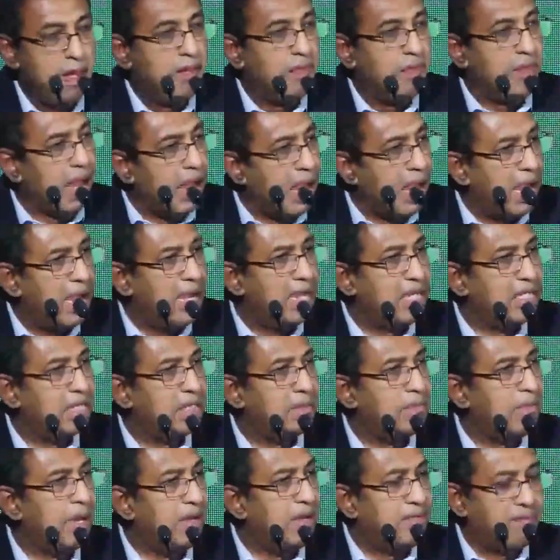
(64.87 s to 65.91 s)
The
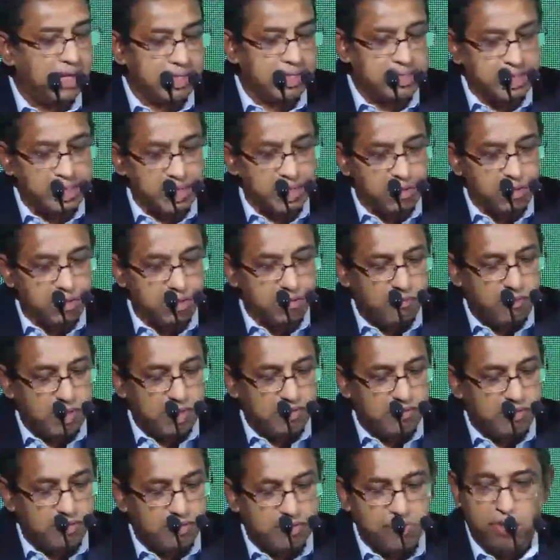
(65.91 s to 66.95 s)
highest manufacturing growth
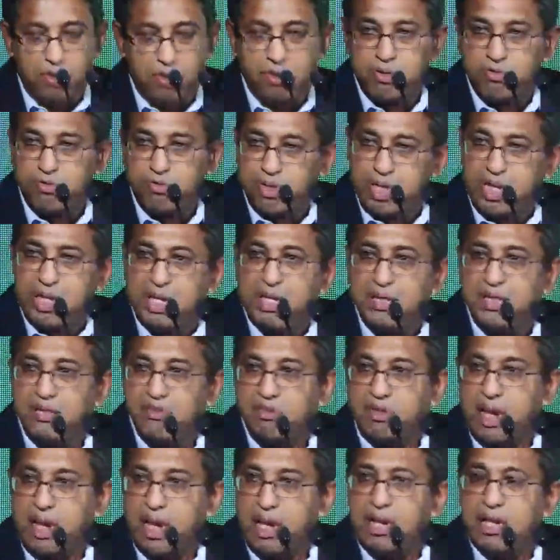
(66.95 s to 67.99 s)
we've seen in
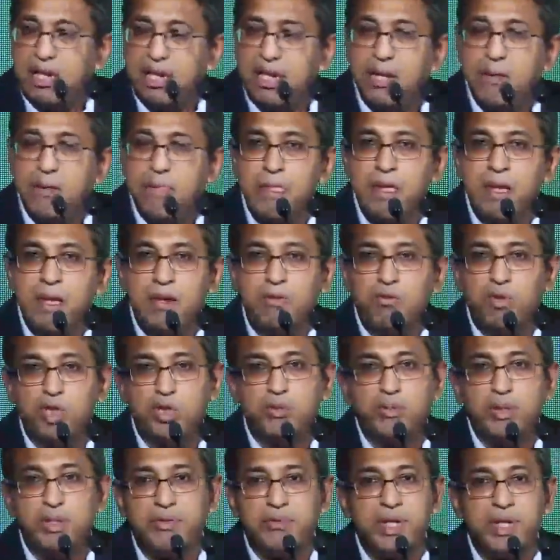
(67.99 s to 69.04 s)
this country was
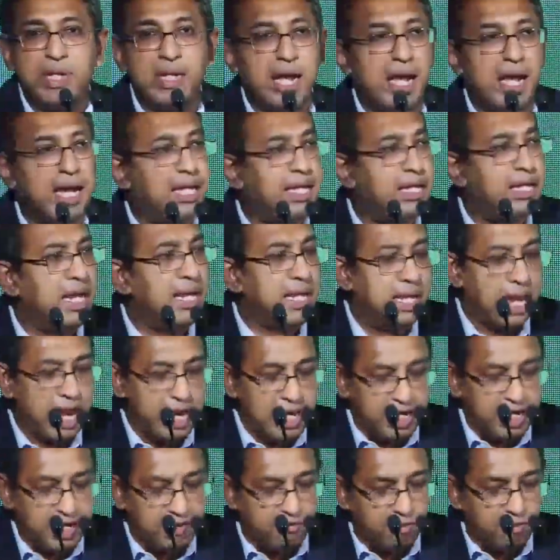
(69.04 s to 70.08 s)
between 90 and
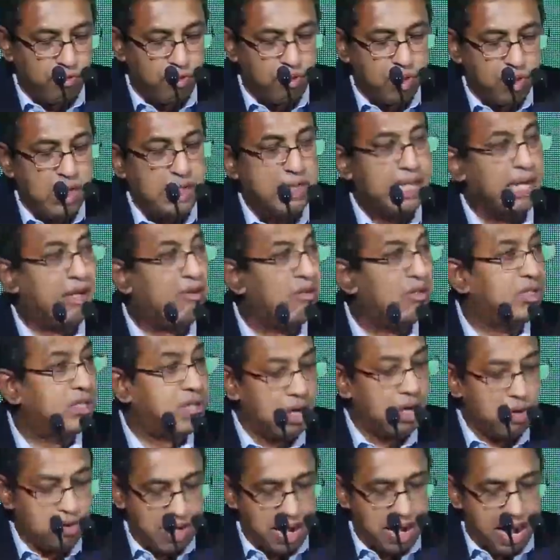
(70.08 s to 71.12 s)
94. That was
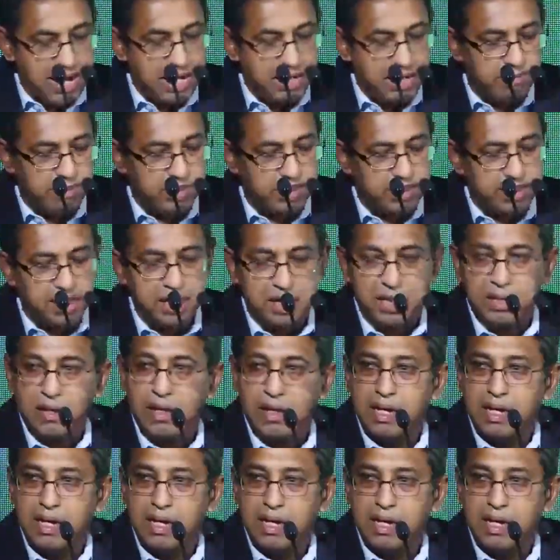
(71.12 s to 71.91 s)
around 9%.